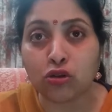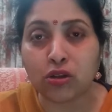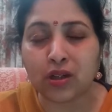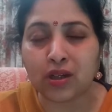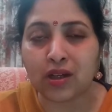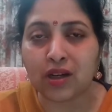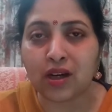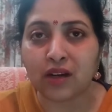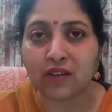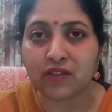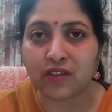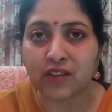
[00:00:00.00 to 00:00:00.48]

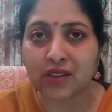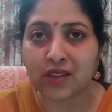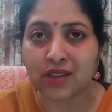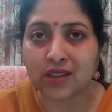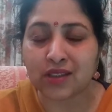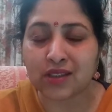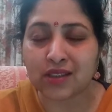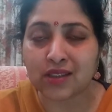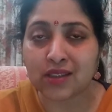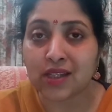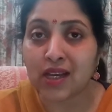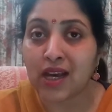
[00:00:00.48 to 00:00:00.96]
good
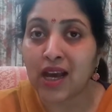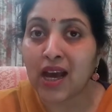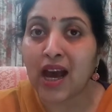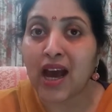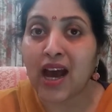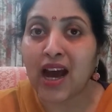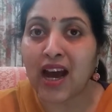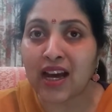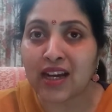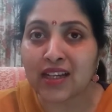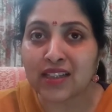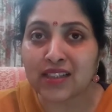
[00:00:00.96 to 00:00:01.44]
governance,
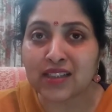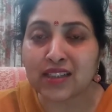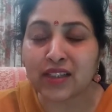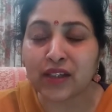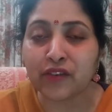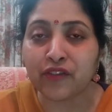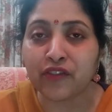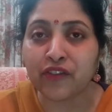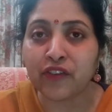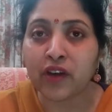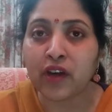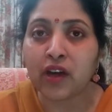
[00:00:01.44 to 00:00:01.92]
as
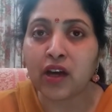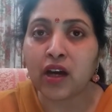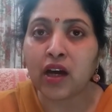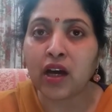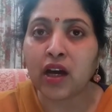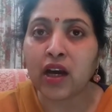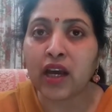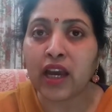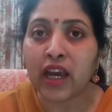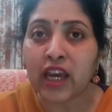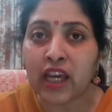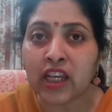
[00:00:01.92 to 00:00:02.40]
if
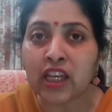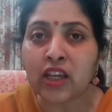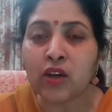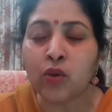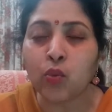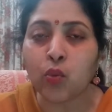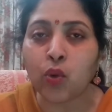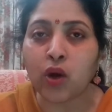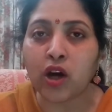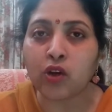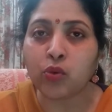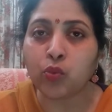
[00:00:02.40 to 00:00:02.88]

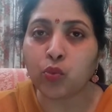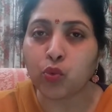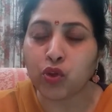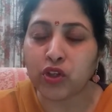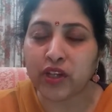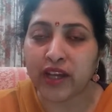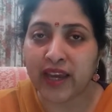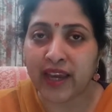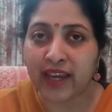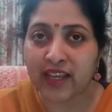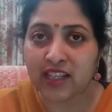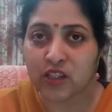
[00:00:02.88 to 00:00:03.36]
anyone
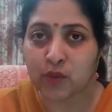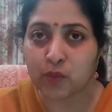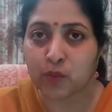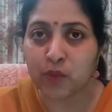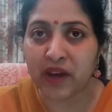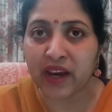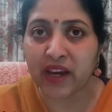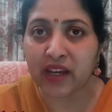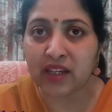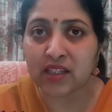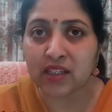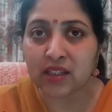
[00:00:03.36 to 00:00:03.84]
would
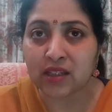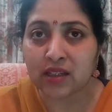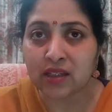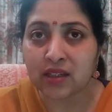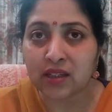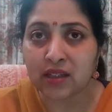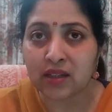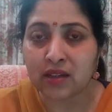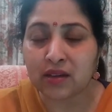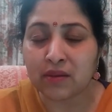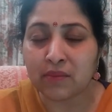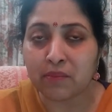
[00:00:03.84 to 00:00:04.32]
expect
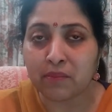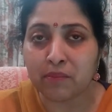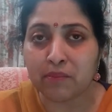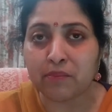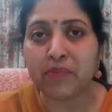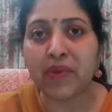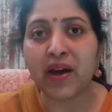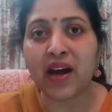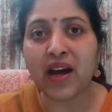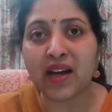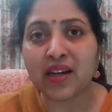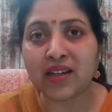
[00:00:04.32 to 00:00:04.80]

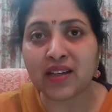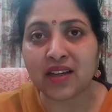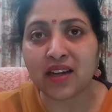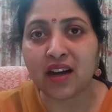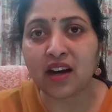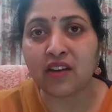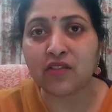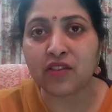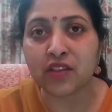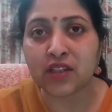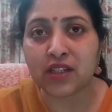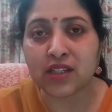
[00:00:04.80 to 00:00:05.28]
bad
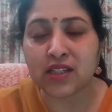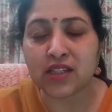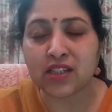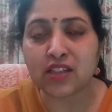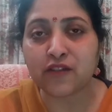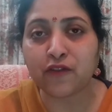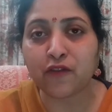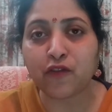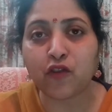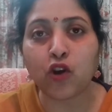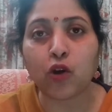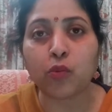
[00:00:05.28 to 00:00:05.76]

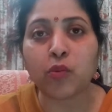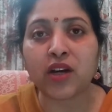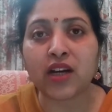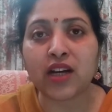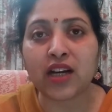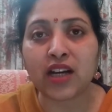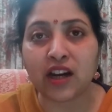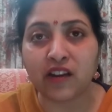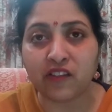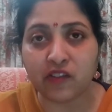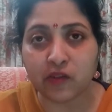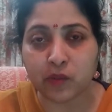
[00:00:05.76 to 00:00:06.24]
governance from a
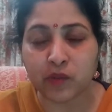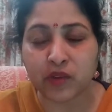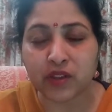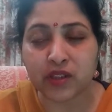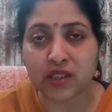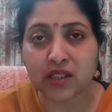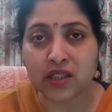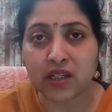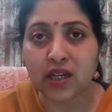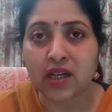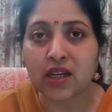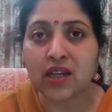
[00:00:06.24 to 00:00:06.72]

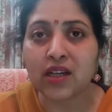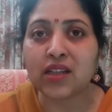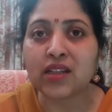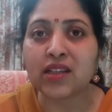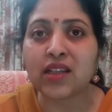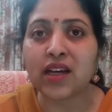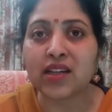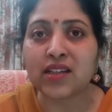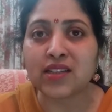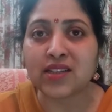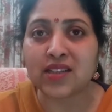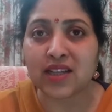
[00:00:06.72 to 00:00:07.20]
government
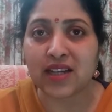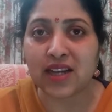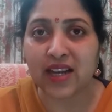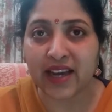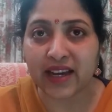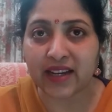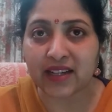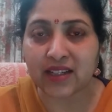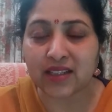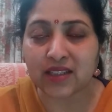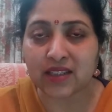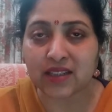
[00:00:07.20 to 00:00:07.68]
that is
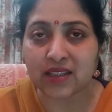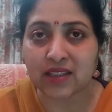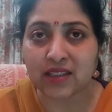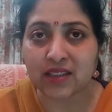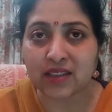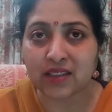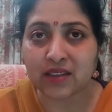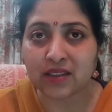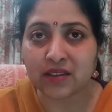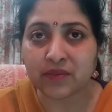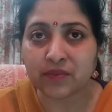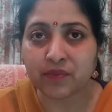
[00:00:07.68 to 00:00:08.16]

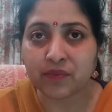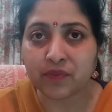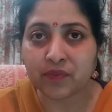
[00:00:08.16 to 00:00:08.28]
elected.